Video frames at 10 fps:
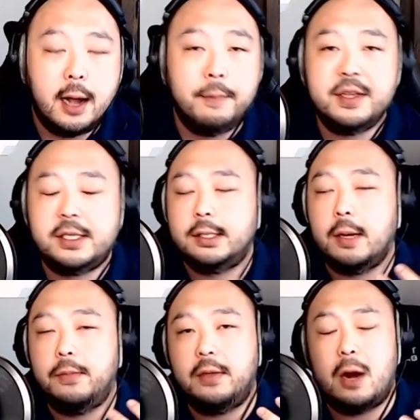This is
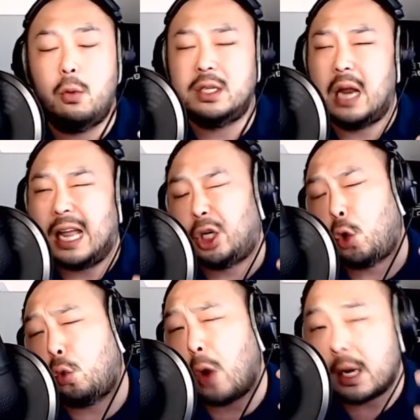something that I wasn't
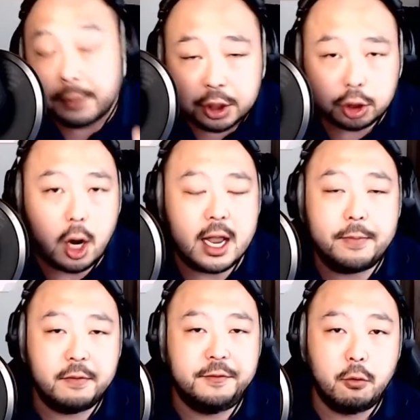incredibly strong at
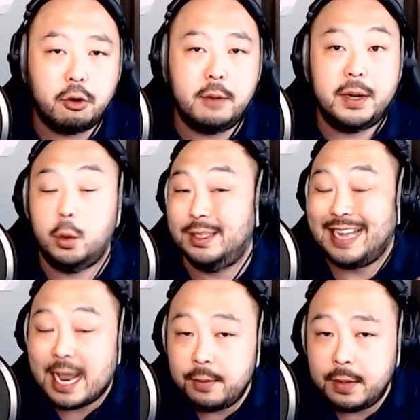before, but it was
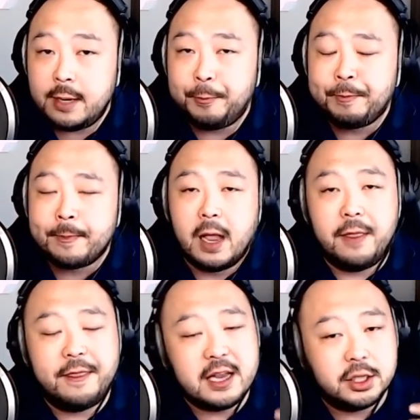in me.
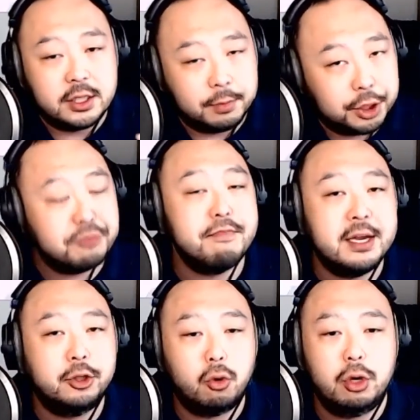And thanks to some good
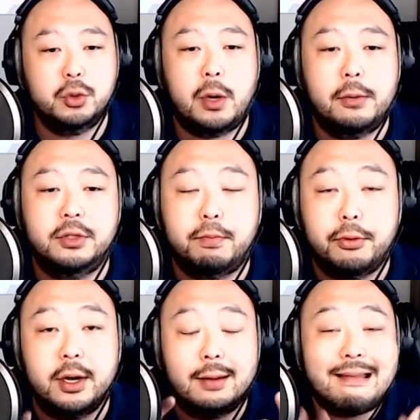mentors, we were able to
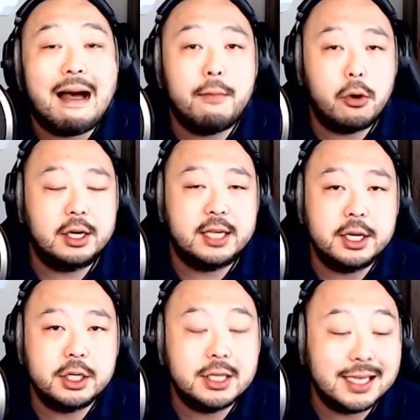bring a lot more
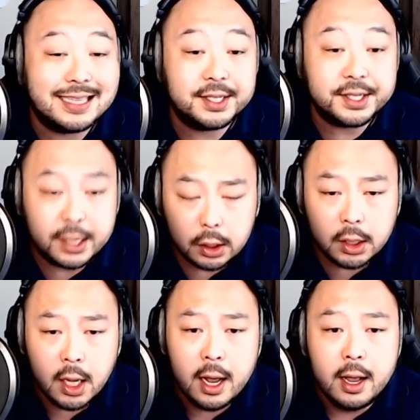attention to that
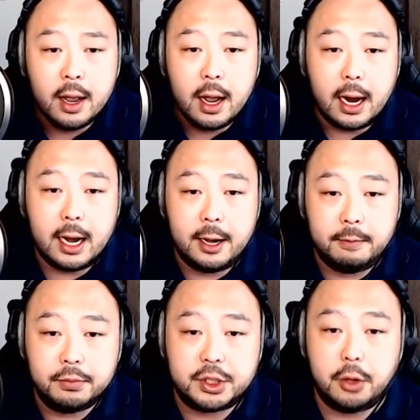skill.
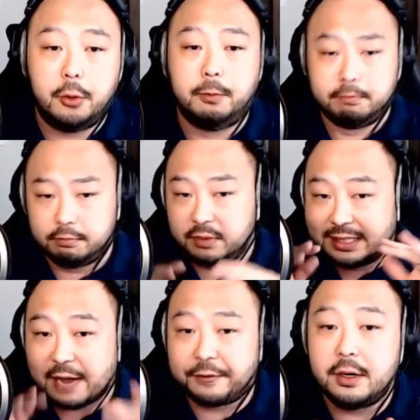So
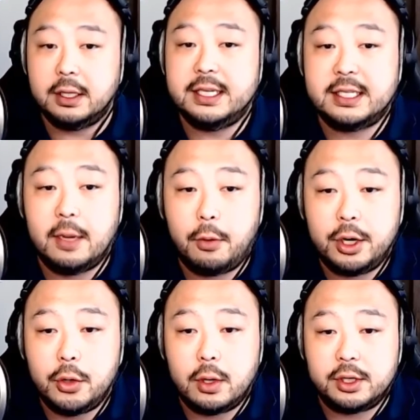definitely
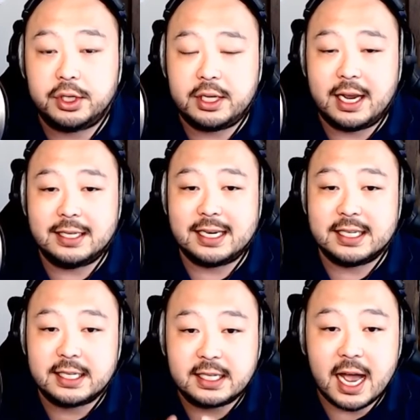someone who understands how to
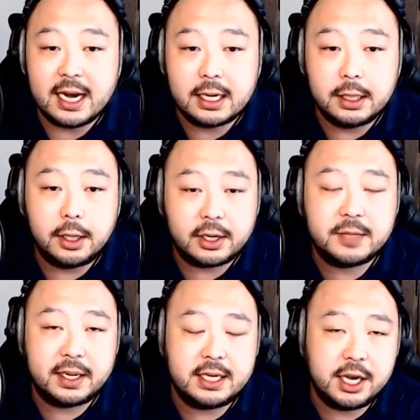set clear
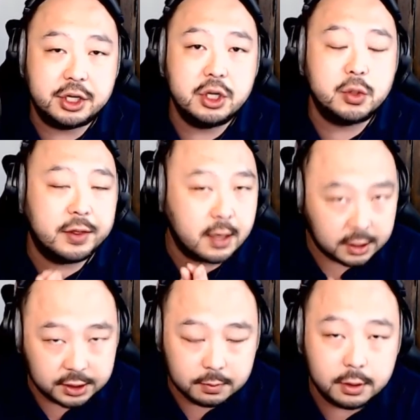expectations with
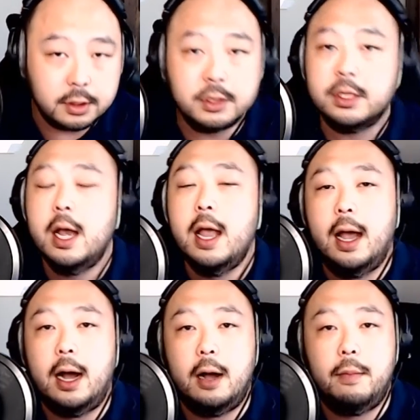customers
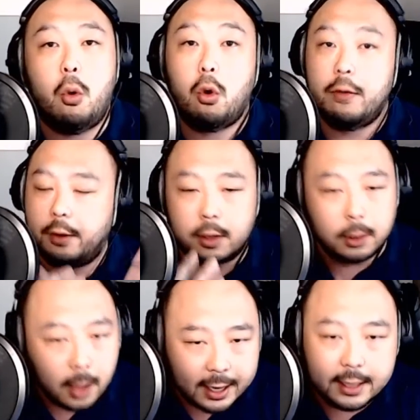or their
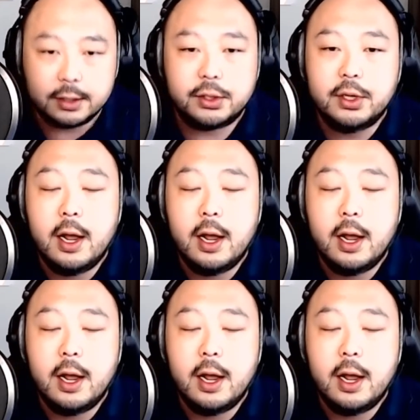clients.